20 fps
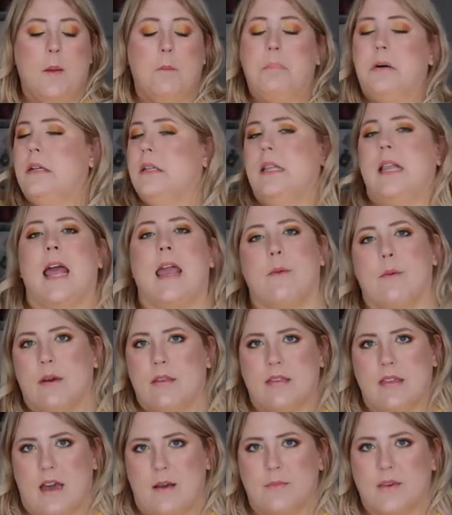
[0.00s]
play
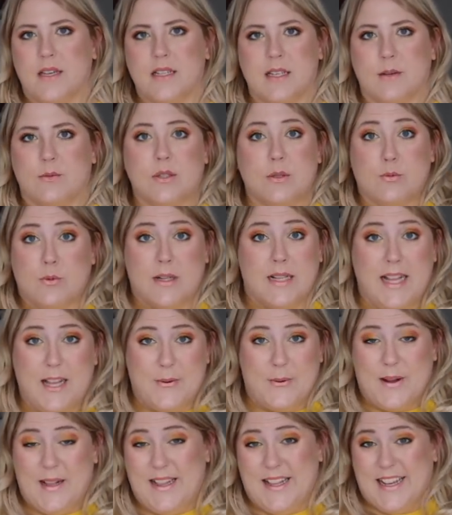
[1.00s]
with them because I was really,
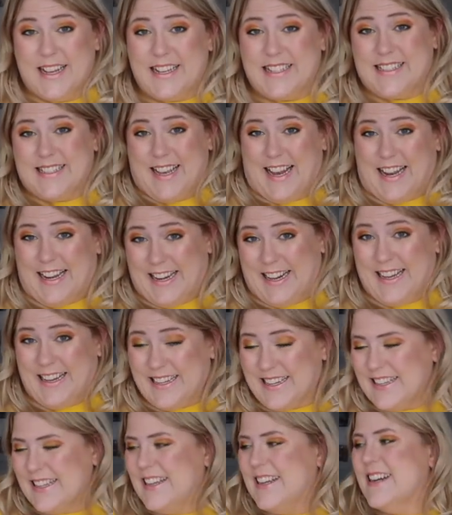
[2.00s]
really
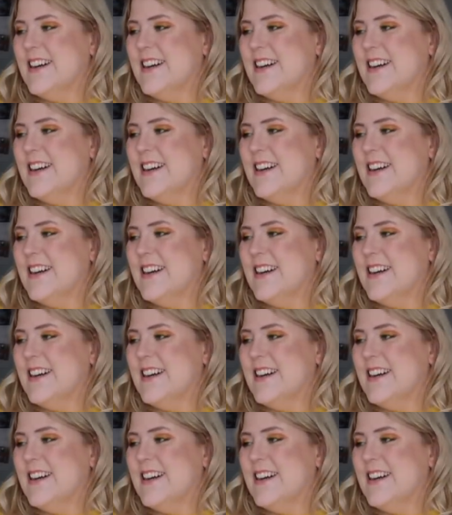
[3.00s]
excited.